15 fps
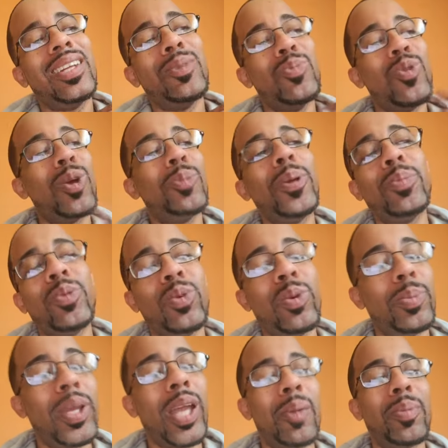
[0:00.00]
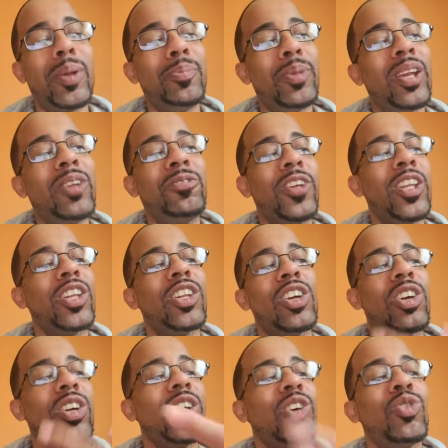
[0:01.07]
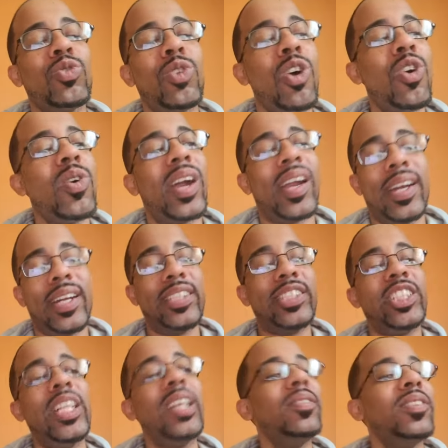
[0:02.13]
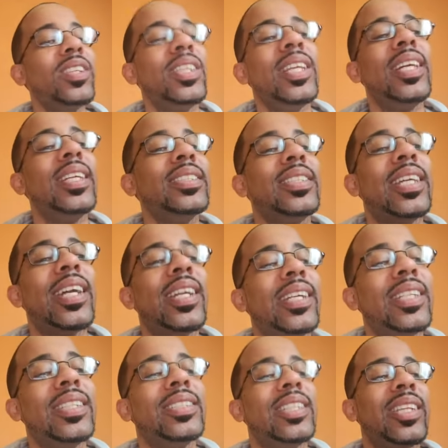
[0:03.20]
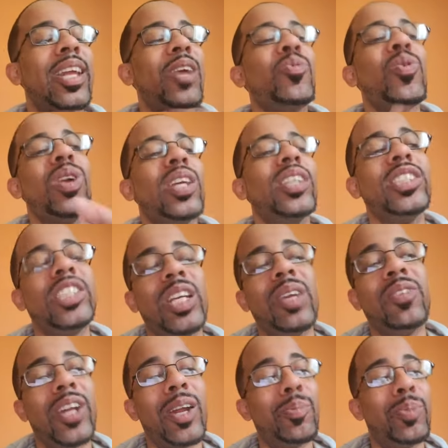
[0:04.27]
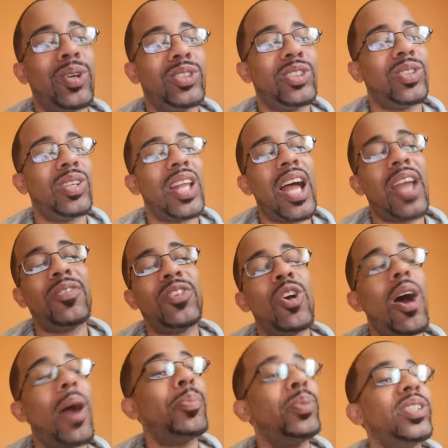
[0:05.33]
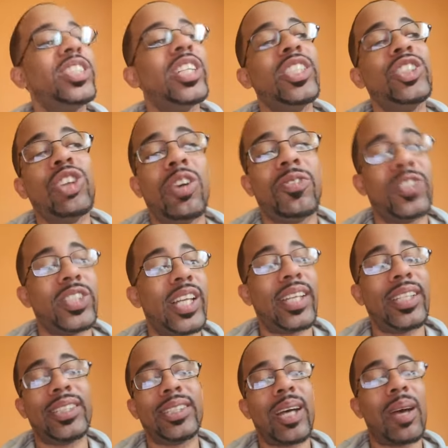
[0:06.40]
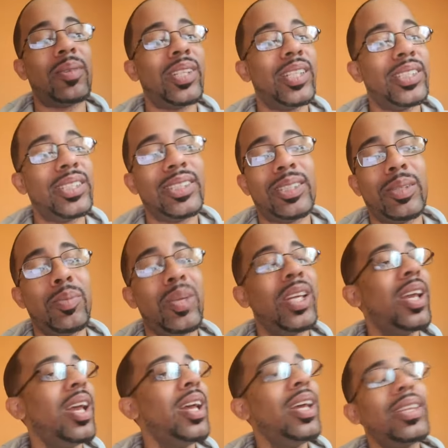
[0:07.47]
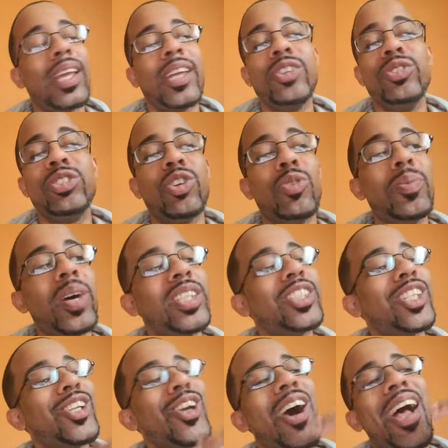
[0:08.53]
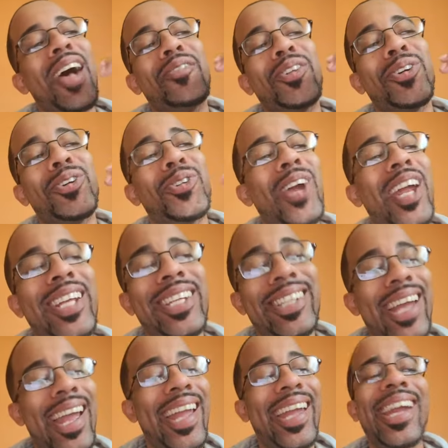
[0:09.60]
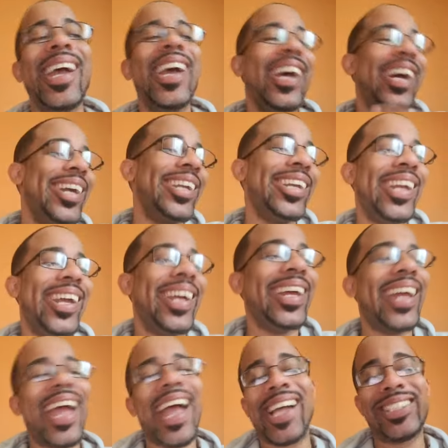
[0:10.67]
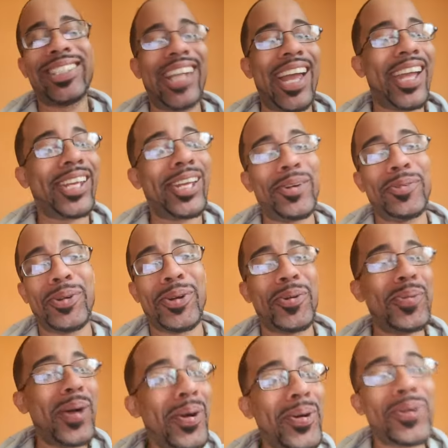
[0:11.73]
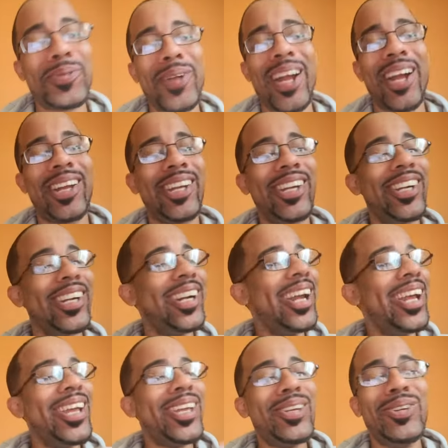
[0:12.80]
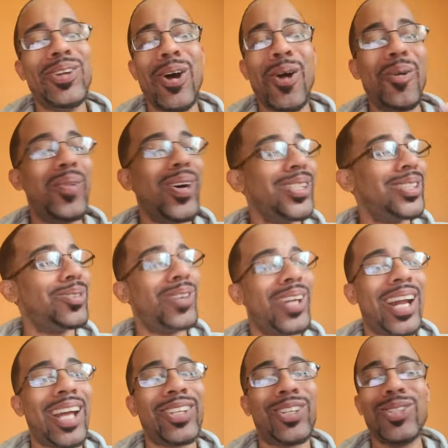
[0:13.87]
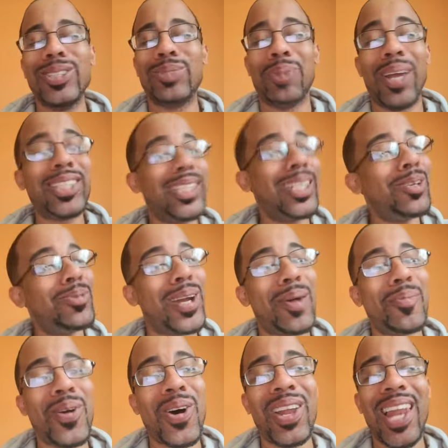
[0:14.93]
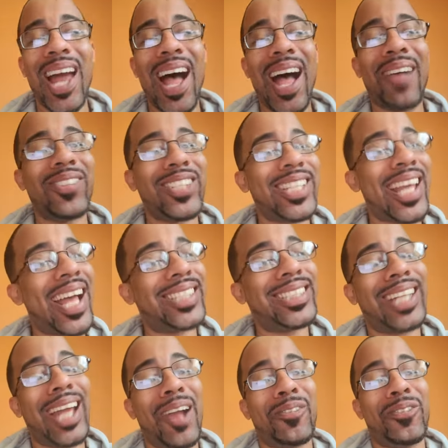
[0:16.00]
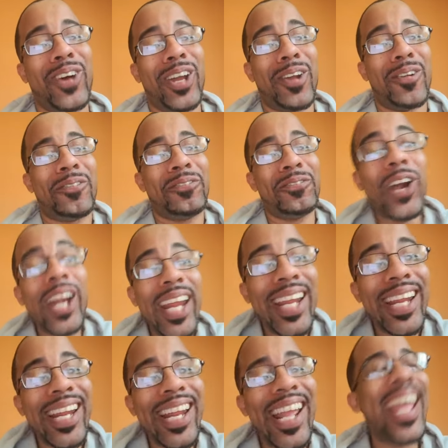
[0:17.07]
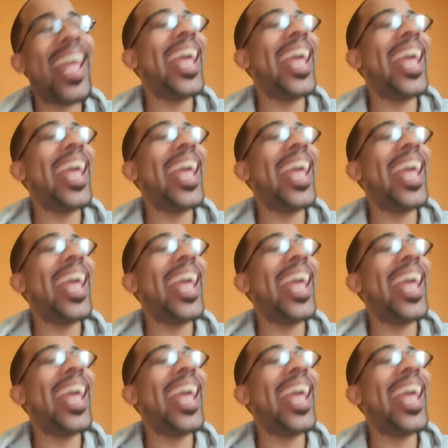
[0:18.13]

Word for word: The more people will be able to benefit, learn, and grow and achieve the things that it is that they want to achieve in their personal life. Y'all, I appreciate y'all for taking the time to listen to me. Thank you so much, and y'all have a great day. Again, hashtag get real woke around here. You know most of what I do, especially when I'm on live. It's hashtag for the free.